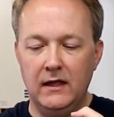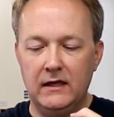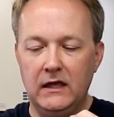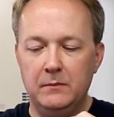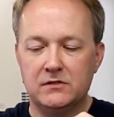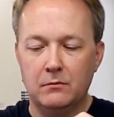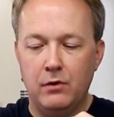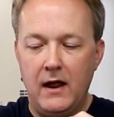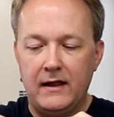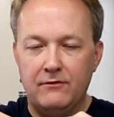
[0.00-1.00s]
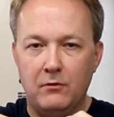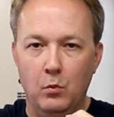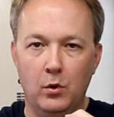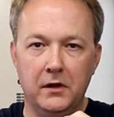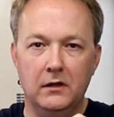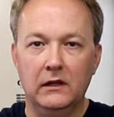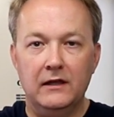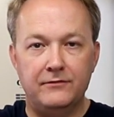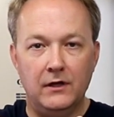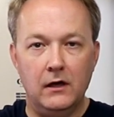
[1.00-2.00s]
it keeps the bracket from wanting to
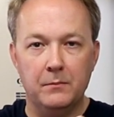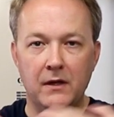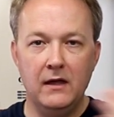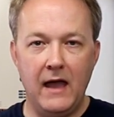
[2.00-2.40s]
lift up